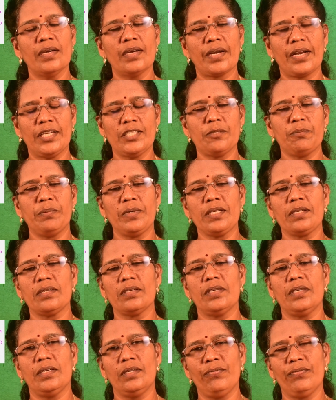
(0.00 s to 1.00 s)
respect
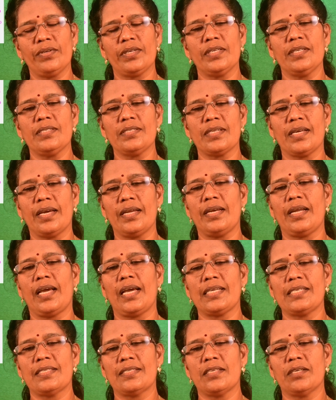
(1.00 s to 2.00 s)
of difference and
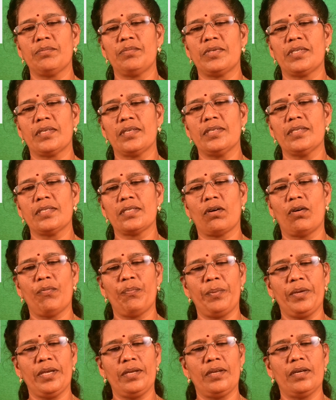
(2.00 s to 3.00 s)
acceptance
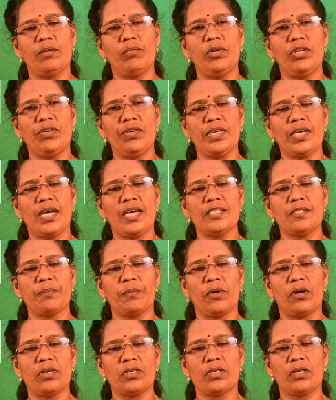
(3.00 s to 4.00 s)
of PWD as
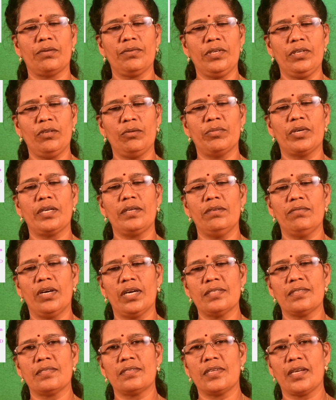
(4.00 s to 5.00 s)
part of human
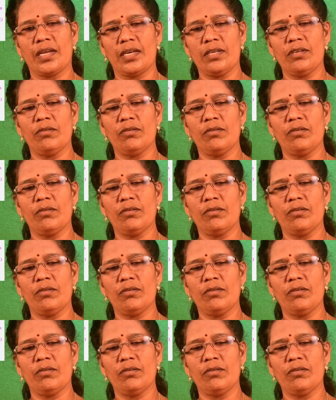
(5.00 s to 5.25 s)
diversity and